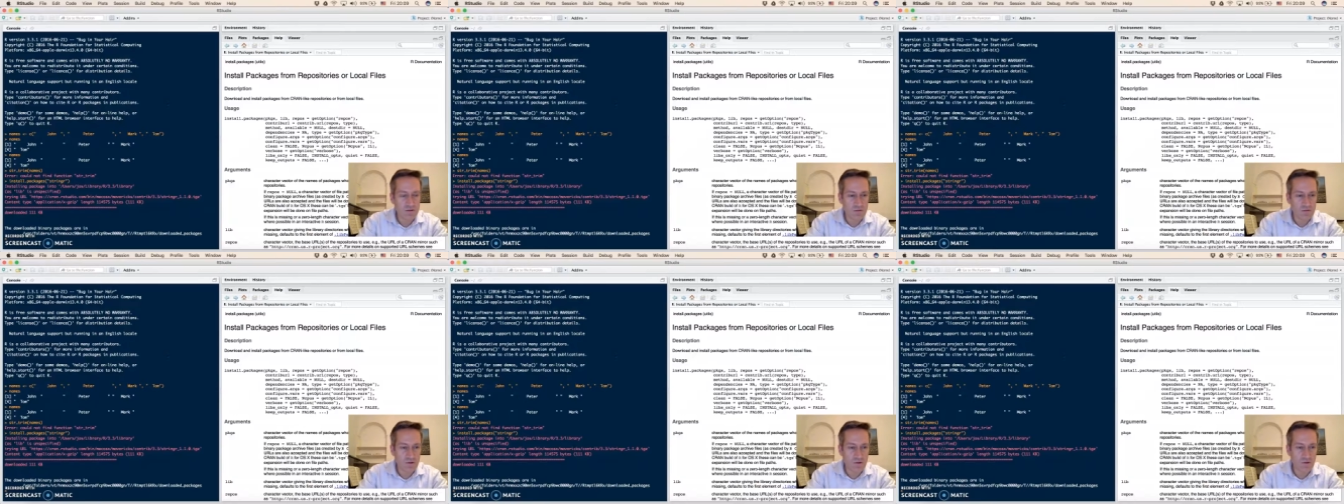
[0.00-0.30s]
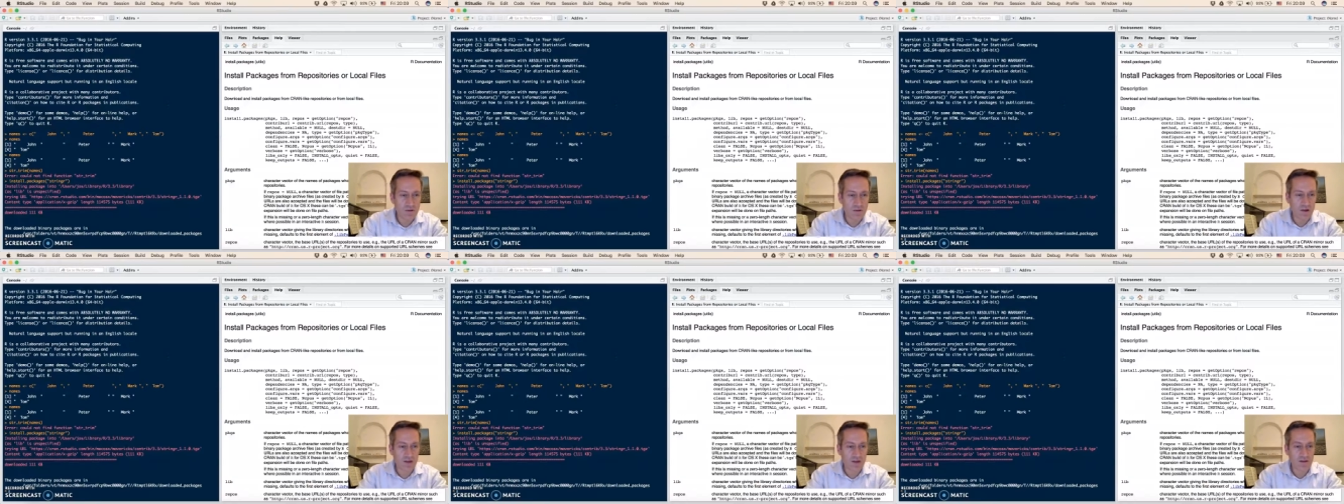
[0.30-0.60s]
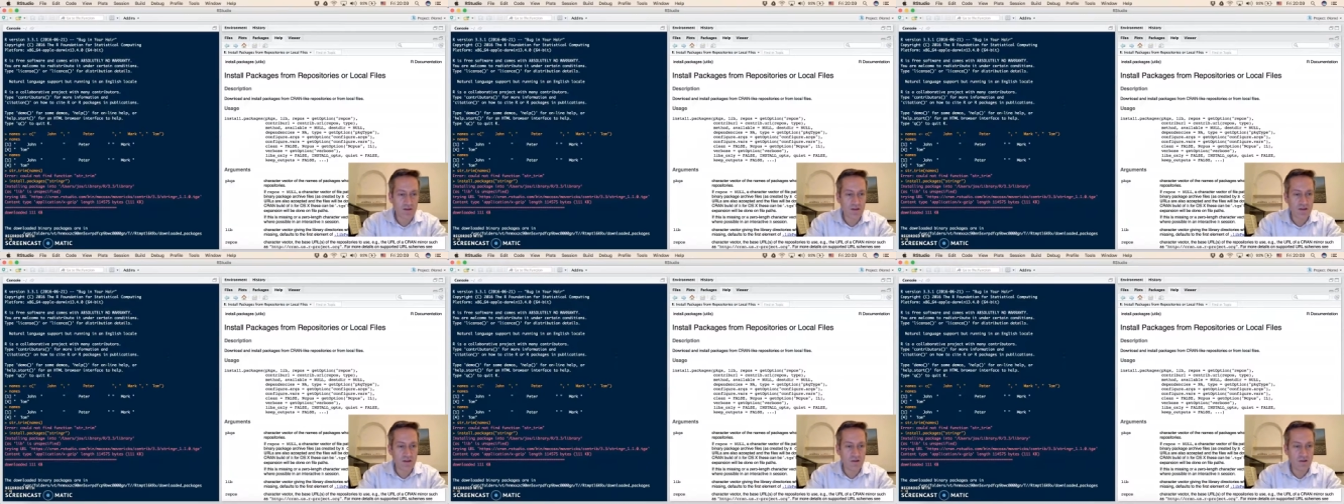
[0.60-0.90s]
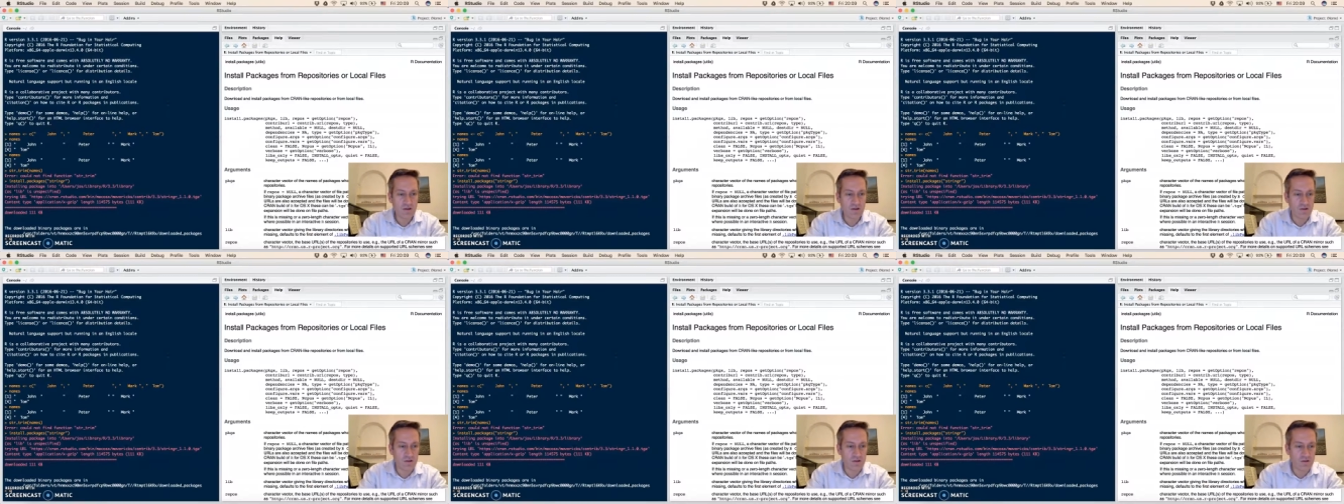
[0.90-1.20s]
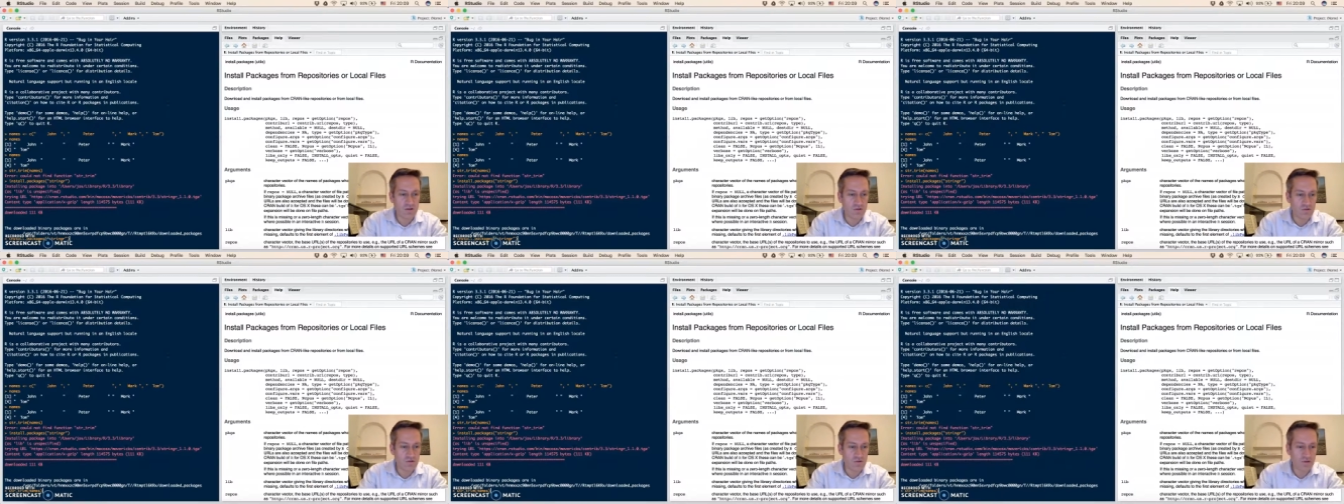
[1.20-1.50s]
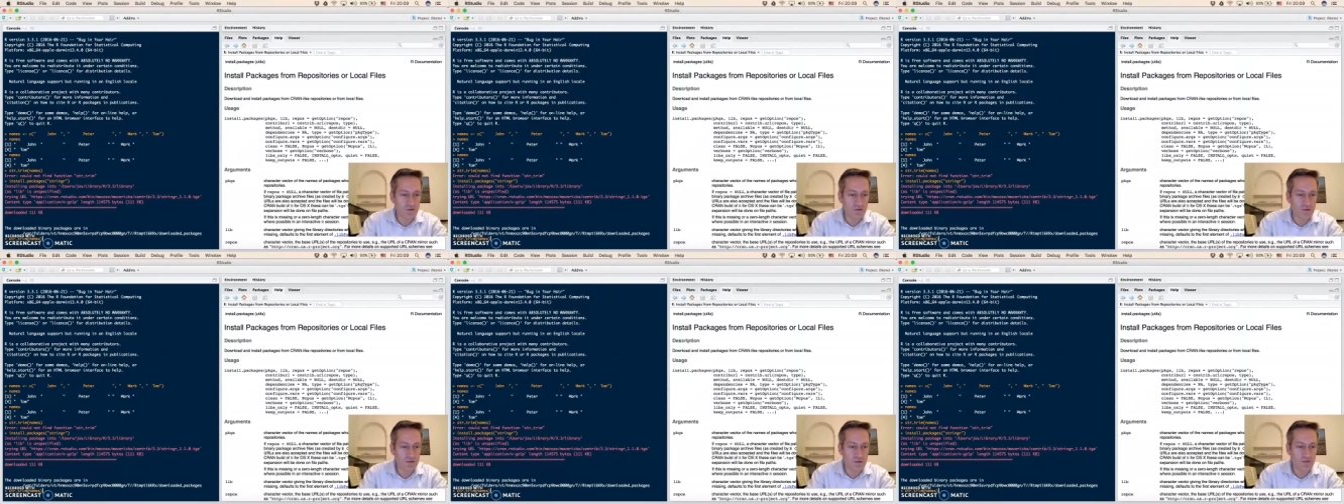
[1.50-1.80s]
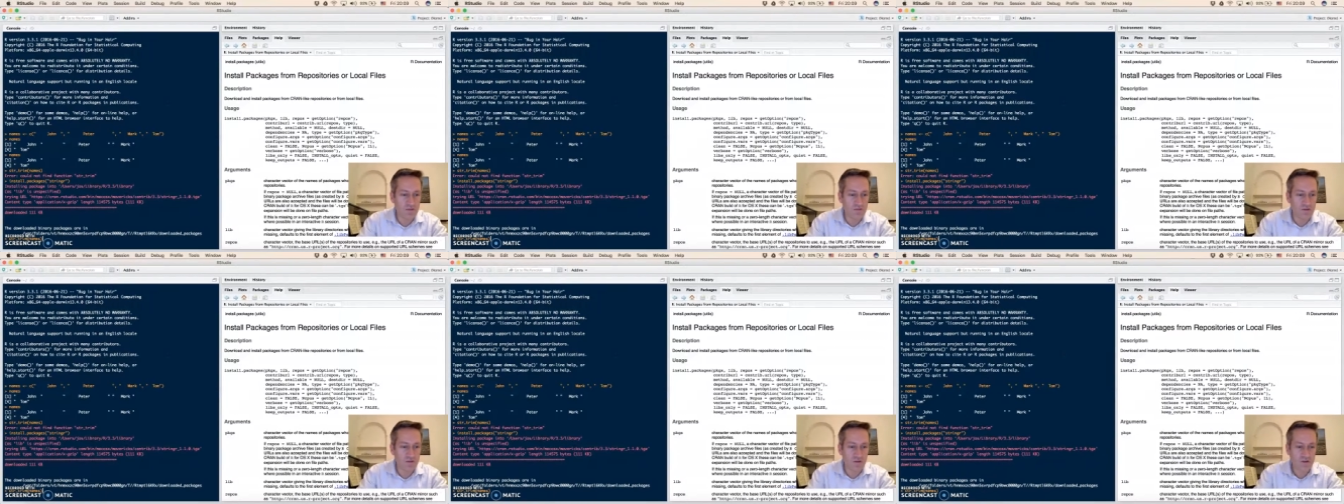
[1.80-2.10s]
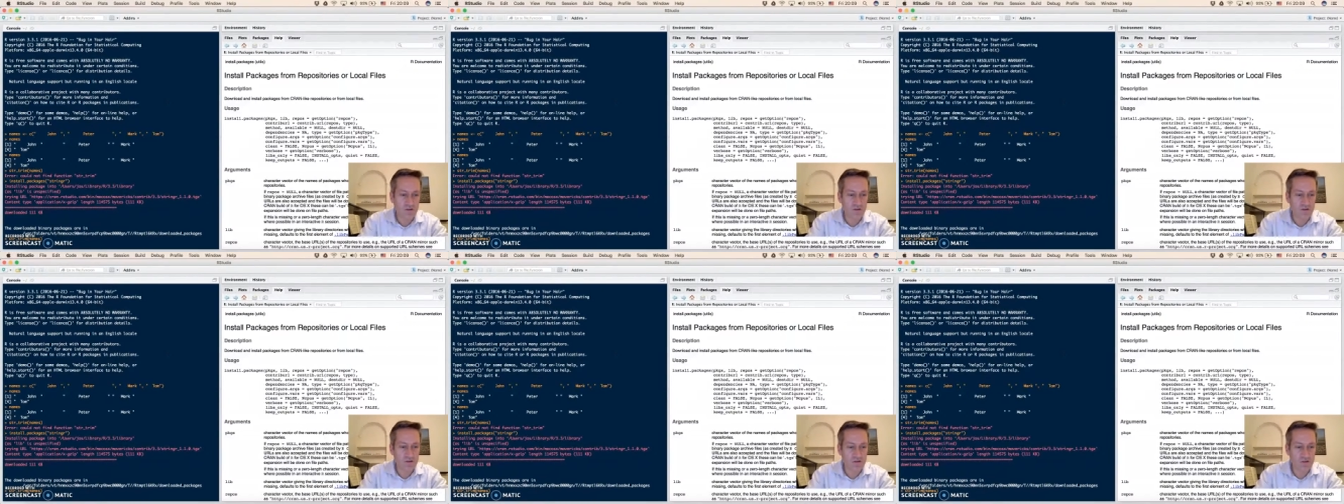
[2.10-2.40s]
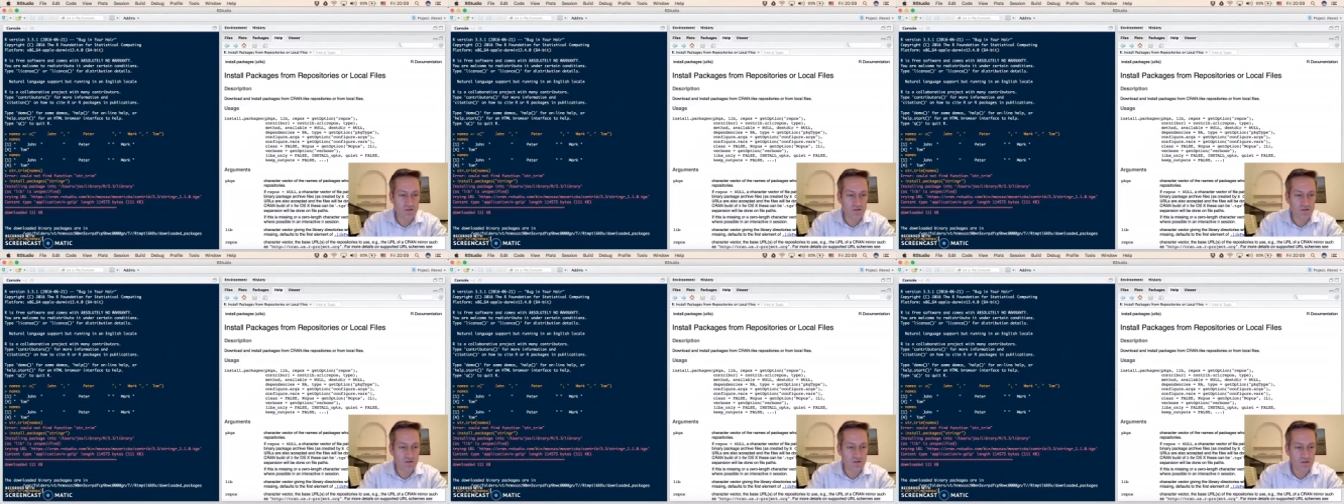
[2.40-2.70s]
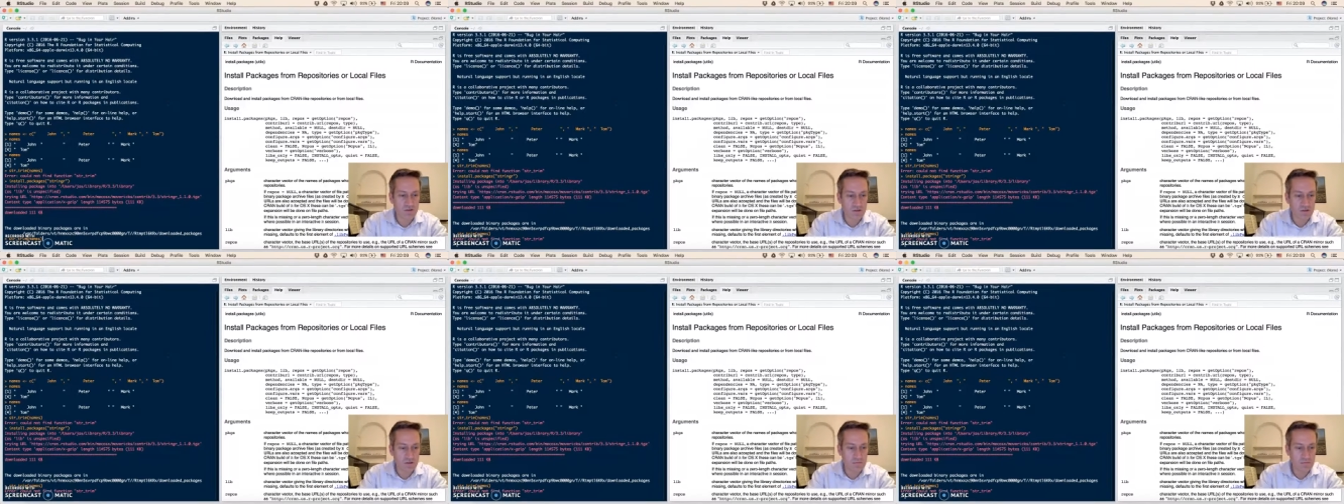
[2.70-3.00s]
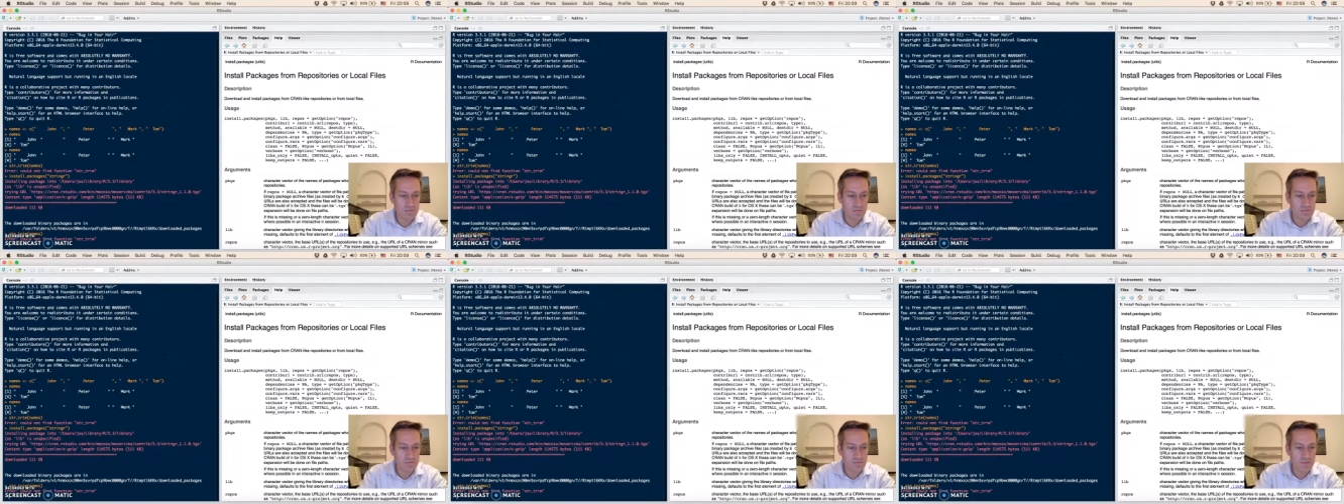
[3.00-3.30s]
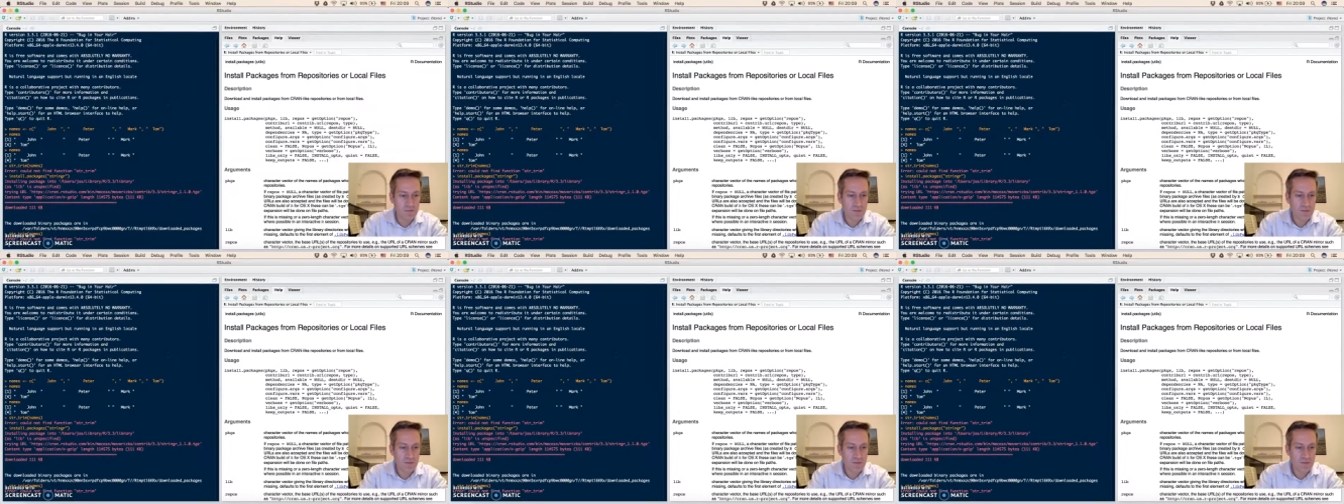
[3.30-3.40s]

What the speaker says: So I can still not use this function trim,